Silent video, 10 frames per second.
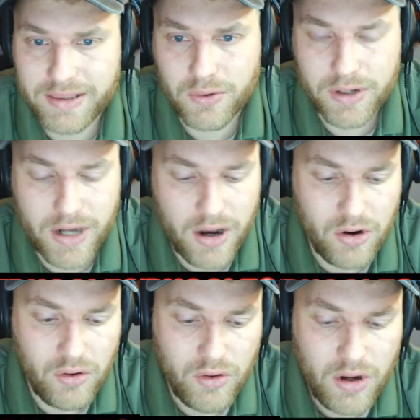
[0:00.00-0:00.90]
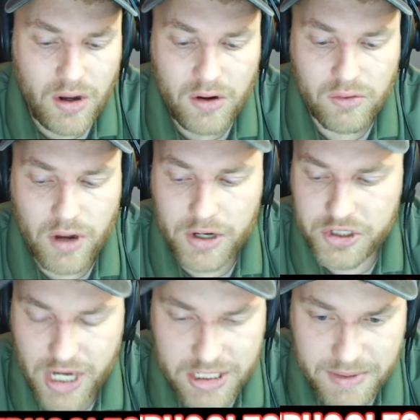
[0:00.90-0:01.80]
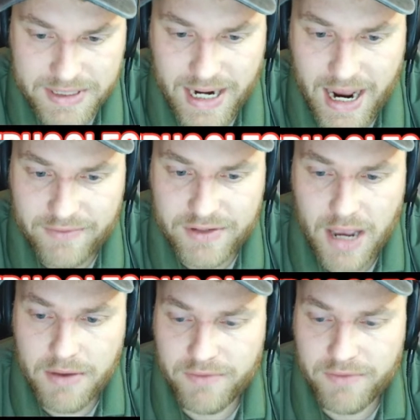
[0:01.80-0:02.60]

there were no adjustments at halftime.